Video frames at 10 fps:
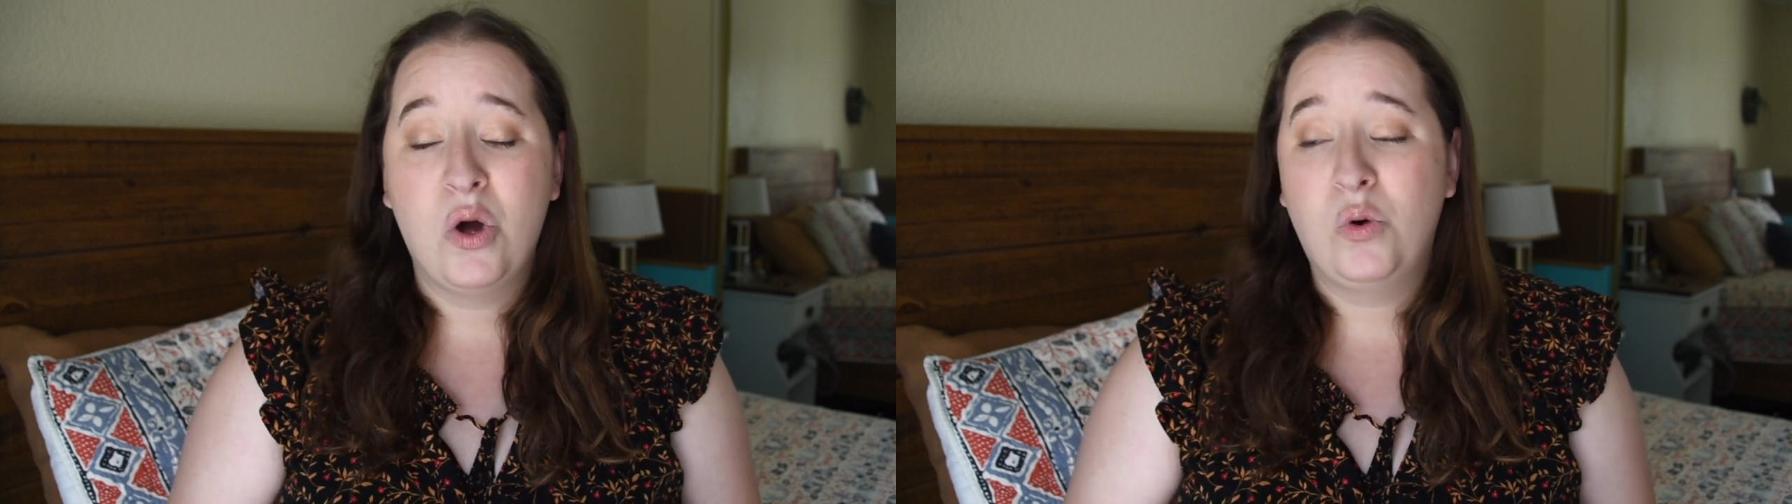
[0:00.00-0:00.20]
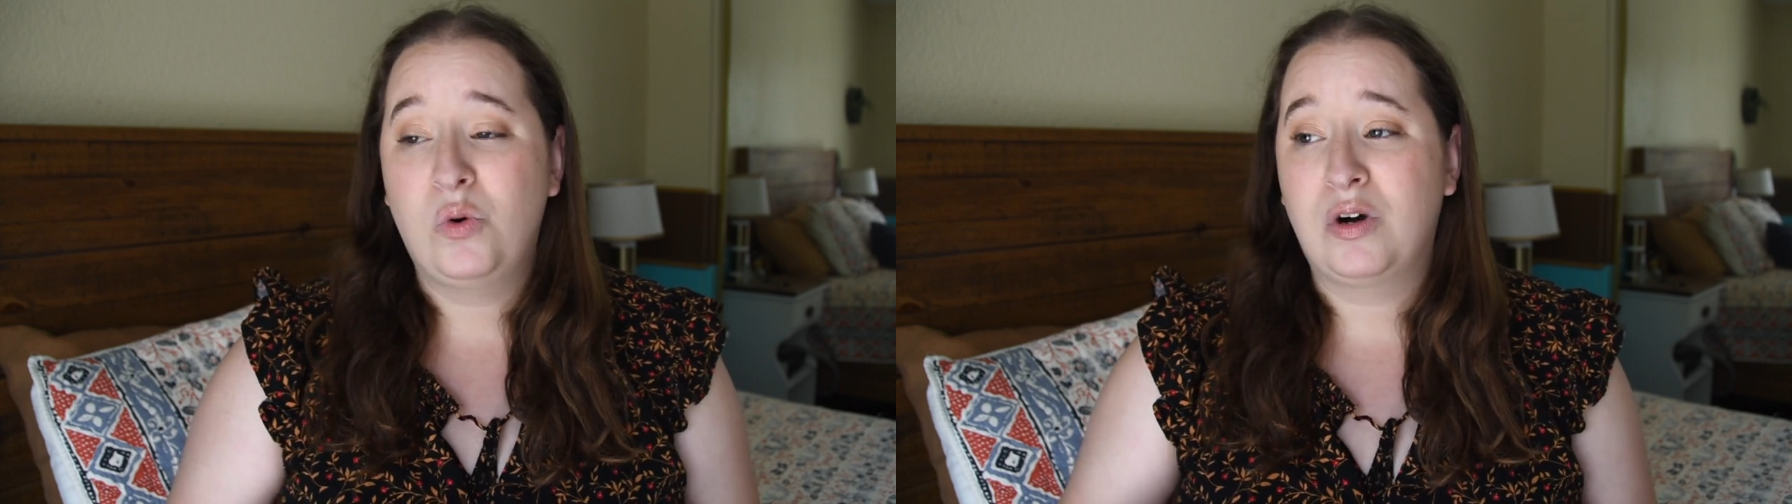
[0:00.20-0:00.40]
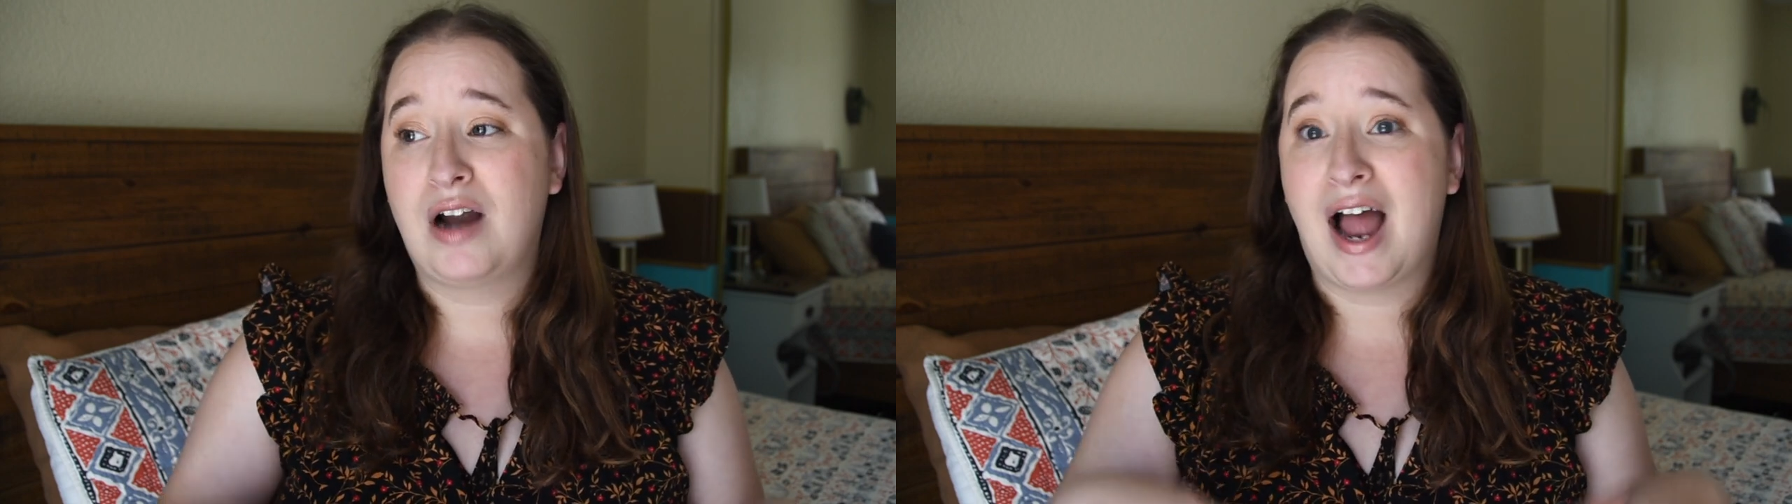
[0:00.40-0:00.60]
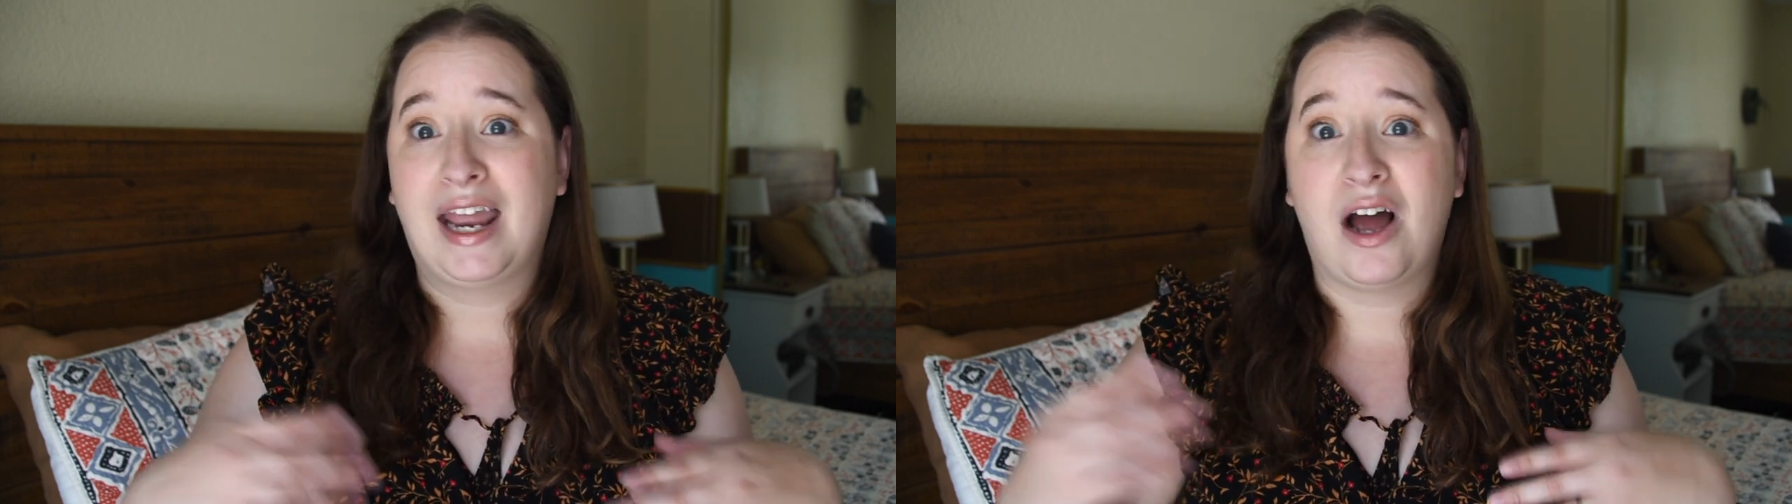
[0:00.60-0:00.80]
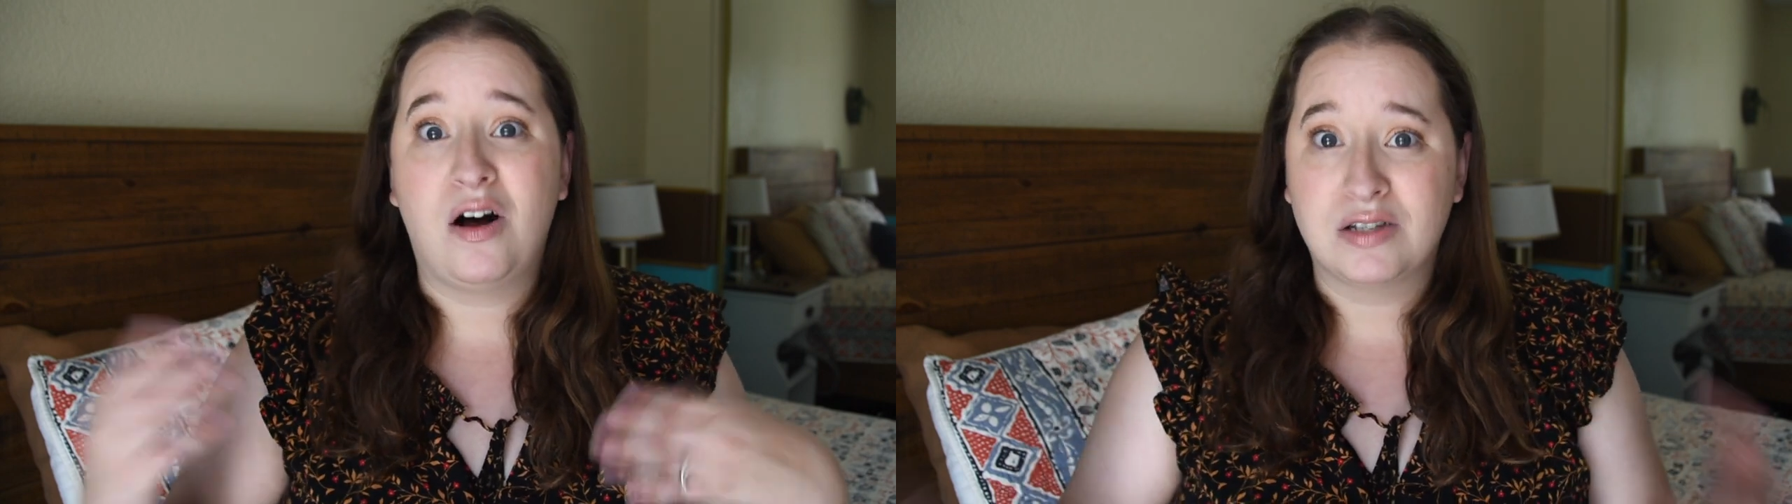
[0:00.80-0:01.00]
or
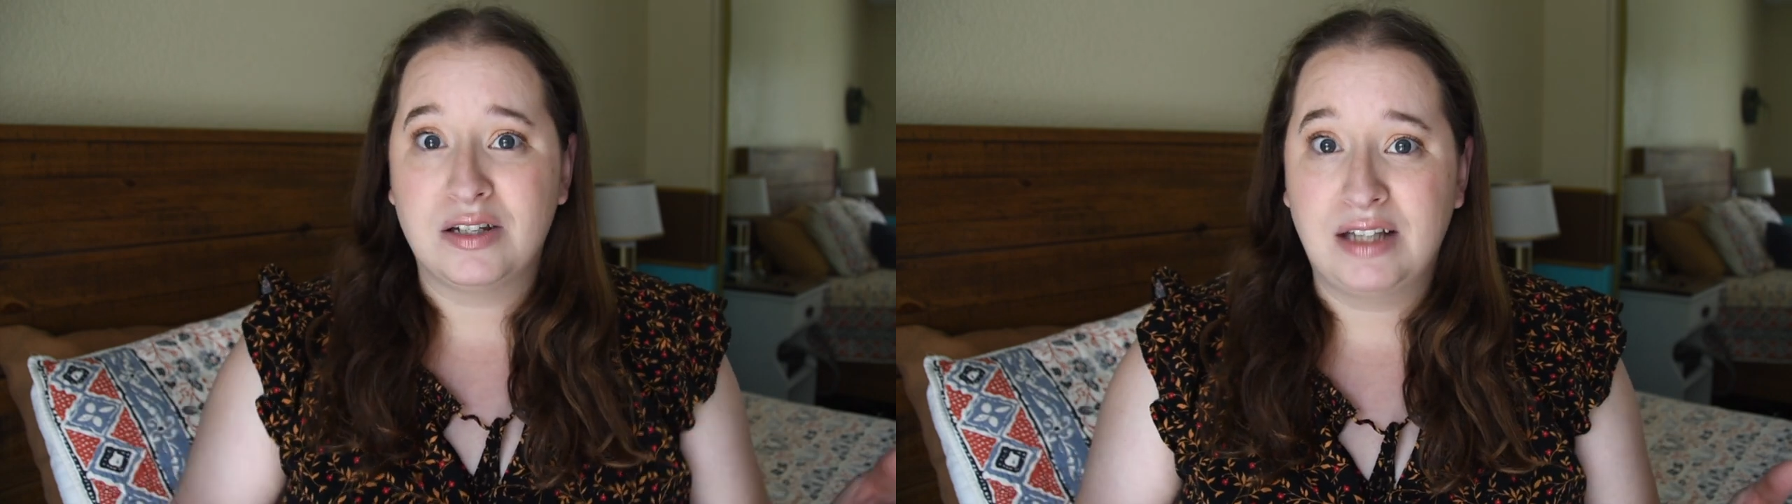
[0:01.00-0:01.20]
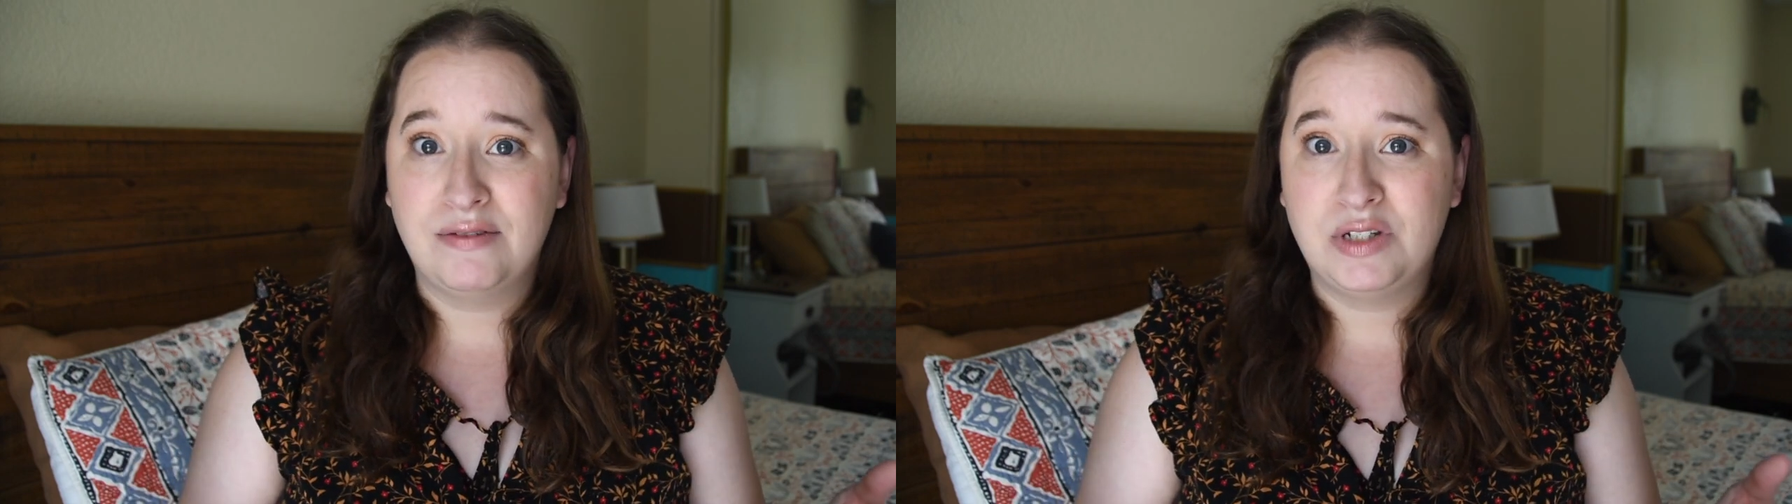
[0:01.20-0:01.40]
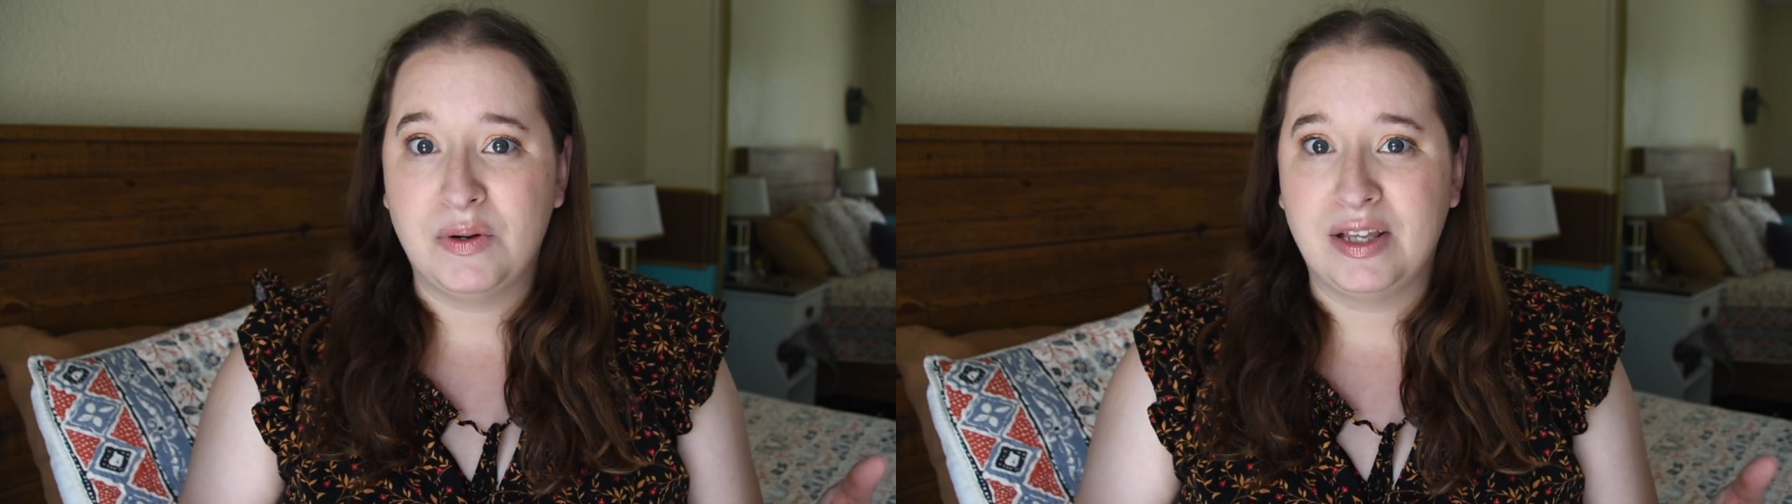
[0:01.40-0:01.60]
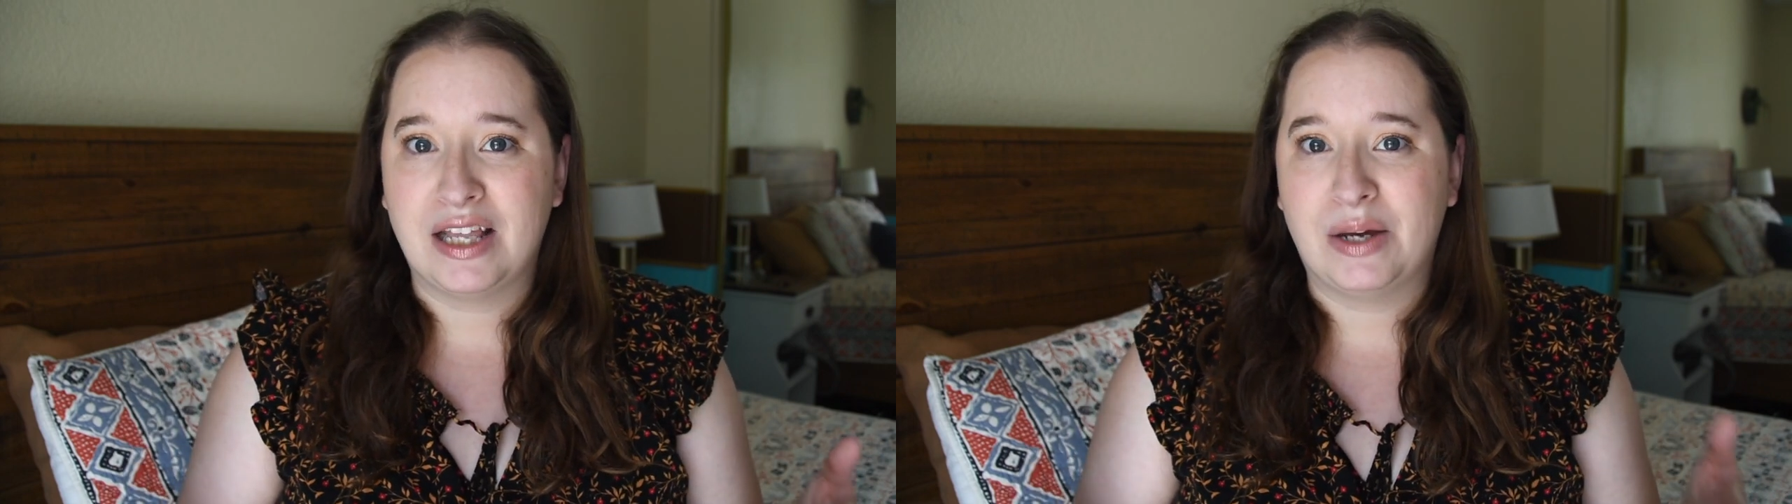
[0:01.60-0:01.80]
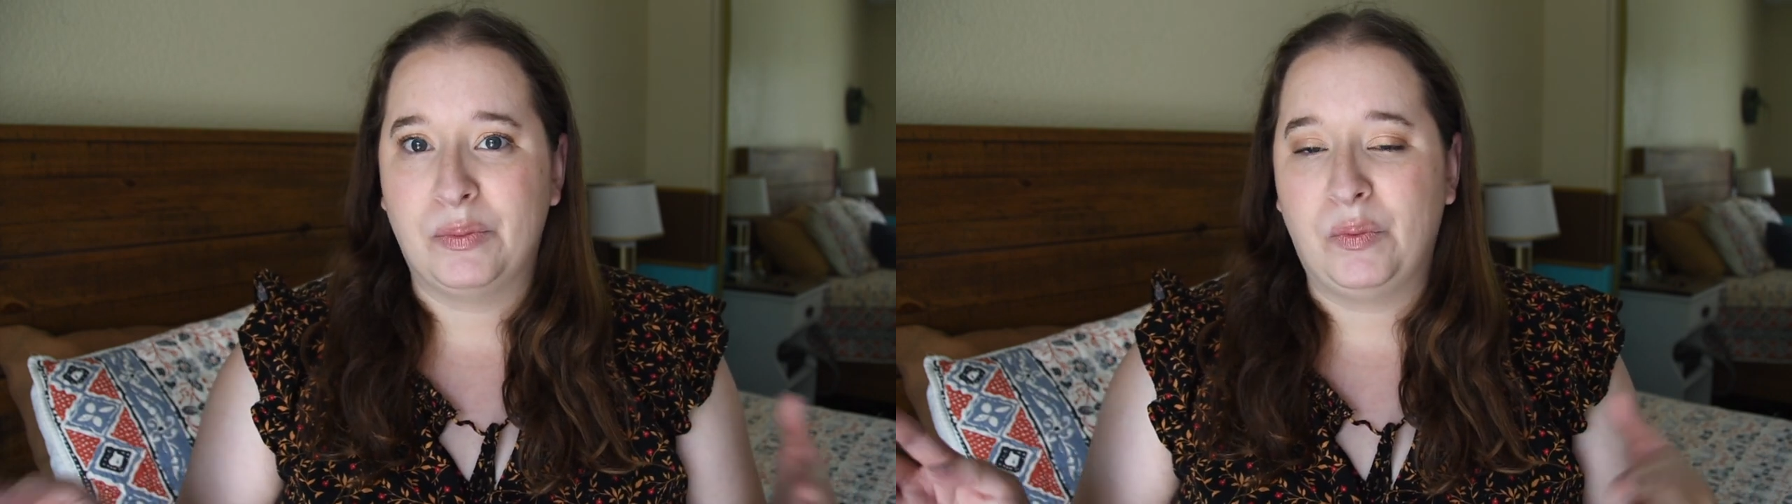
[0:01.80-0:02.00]
I also love doing them